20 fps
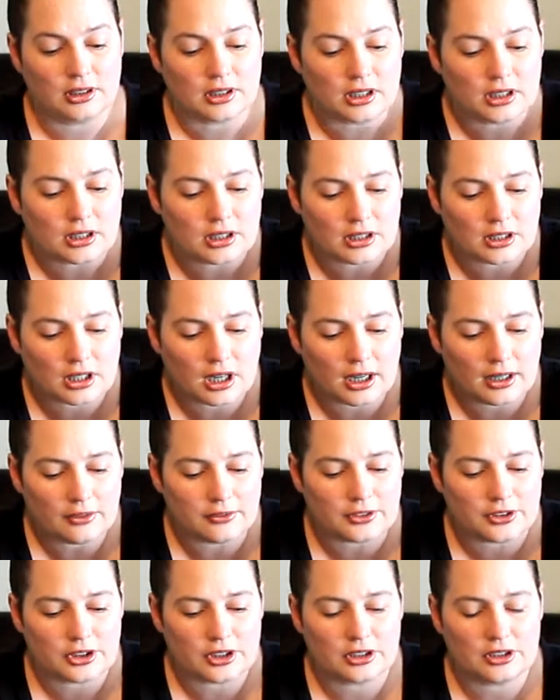And you can
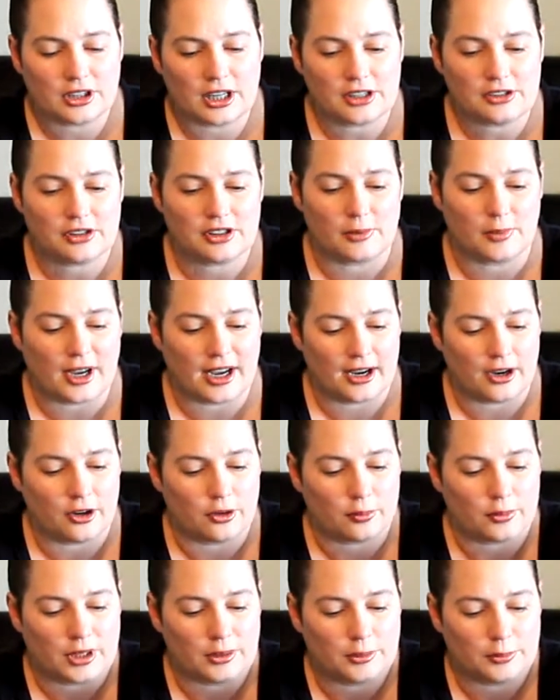kind of test them
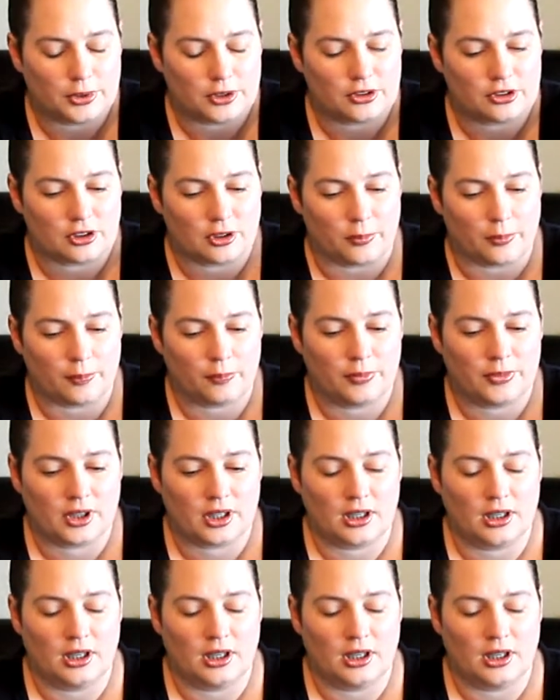out, maybe put some